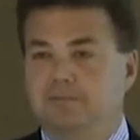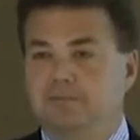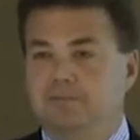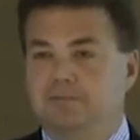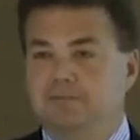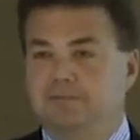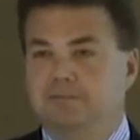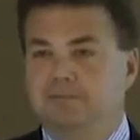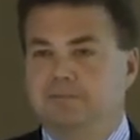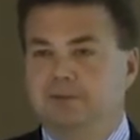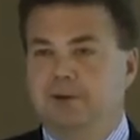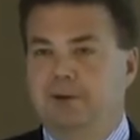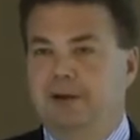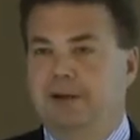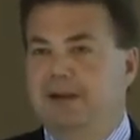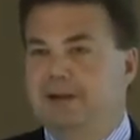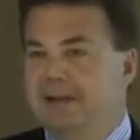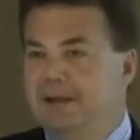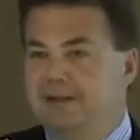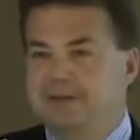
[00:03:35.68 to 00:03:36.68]
I
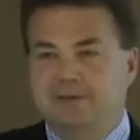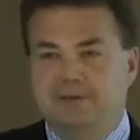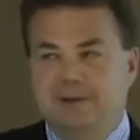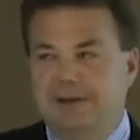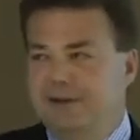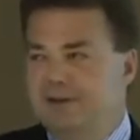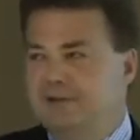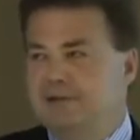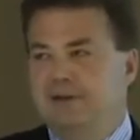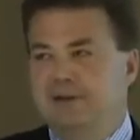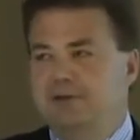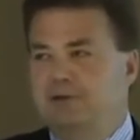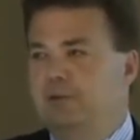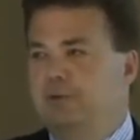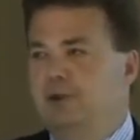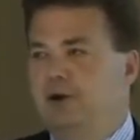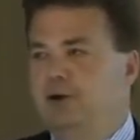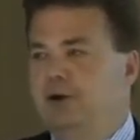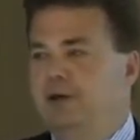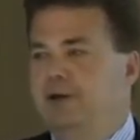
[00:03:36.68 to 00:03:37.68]
mean, it's extremely
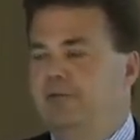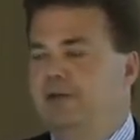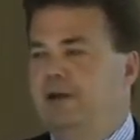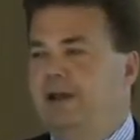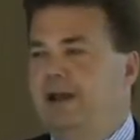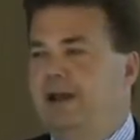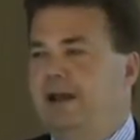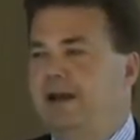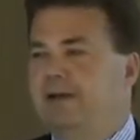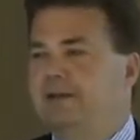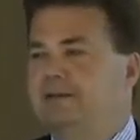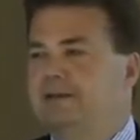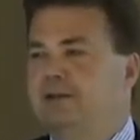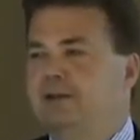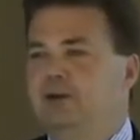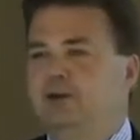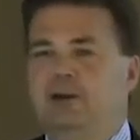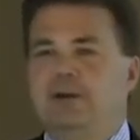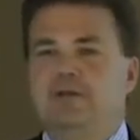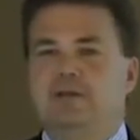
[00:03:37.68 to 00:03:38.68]
low. If it has
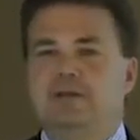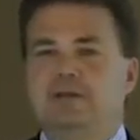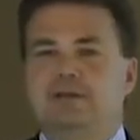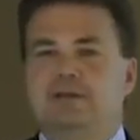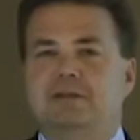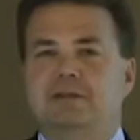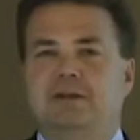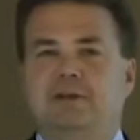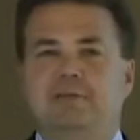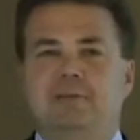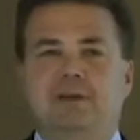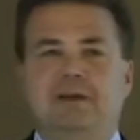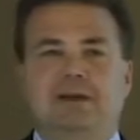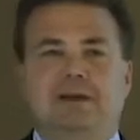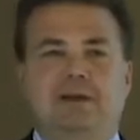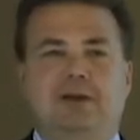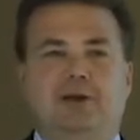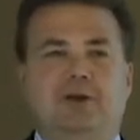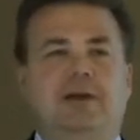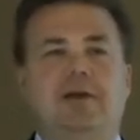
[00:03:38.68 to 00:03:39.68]
even some
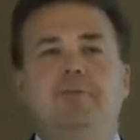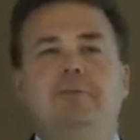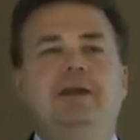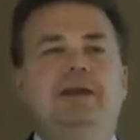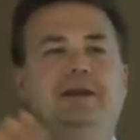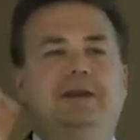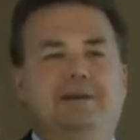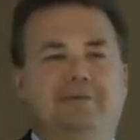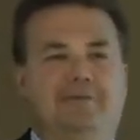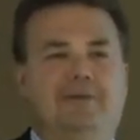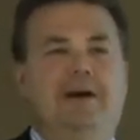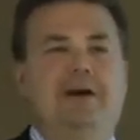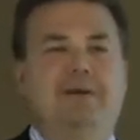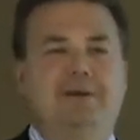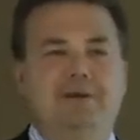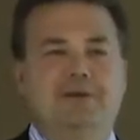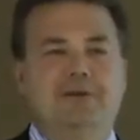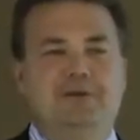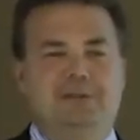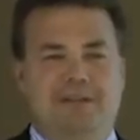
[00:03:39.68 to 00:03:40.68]
comedic
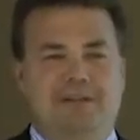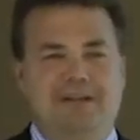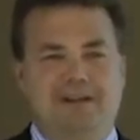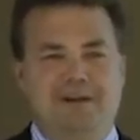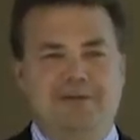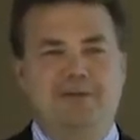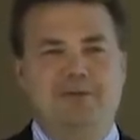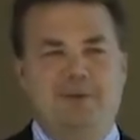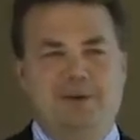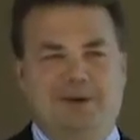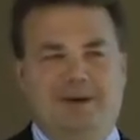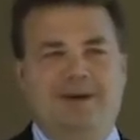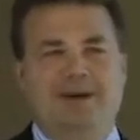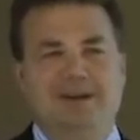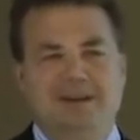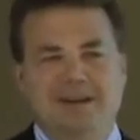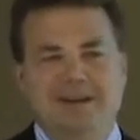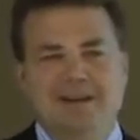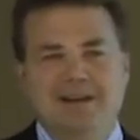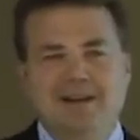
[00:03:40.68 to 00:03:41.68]
value somewhere,
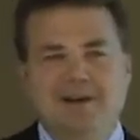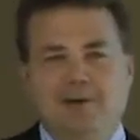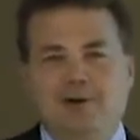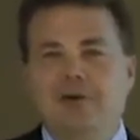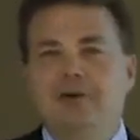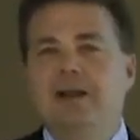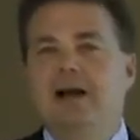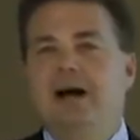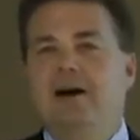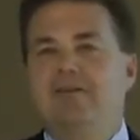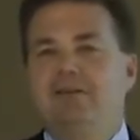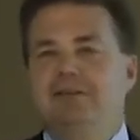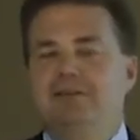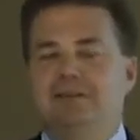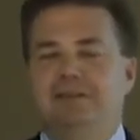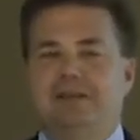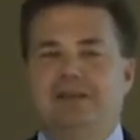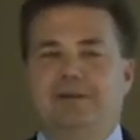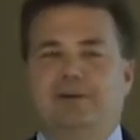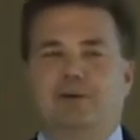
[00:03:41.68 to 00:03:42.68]
or
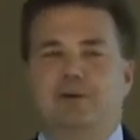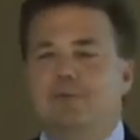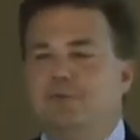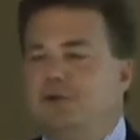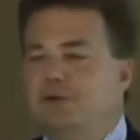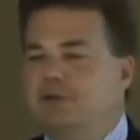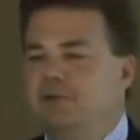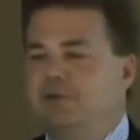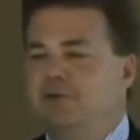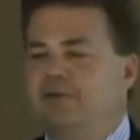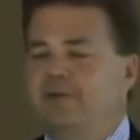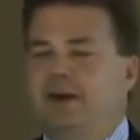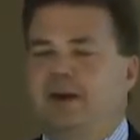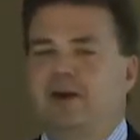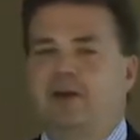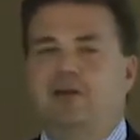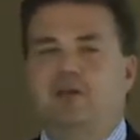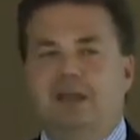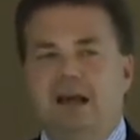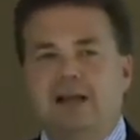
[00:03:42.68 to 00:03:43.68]
novelty or amusement
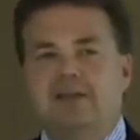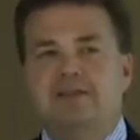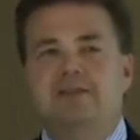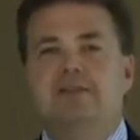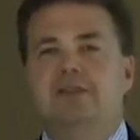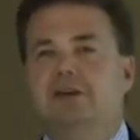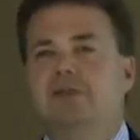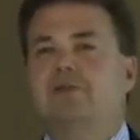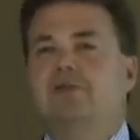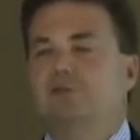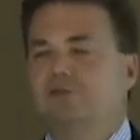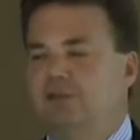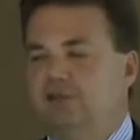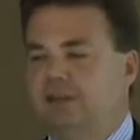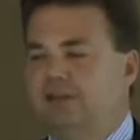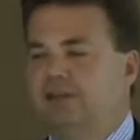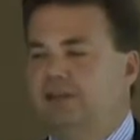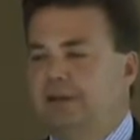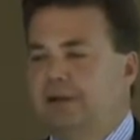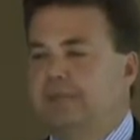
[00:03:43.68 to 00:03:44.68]
value, that's enough
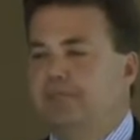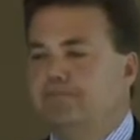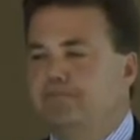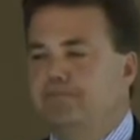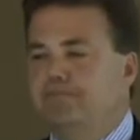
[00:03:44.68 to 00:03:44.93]
utility.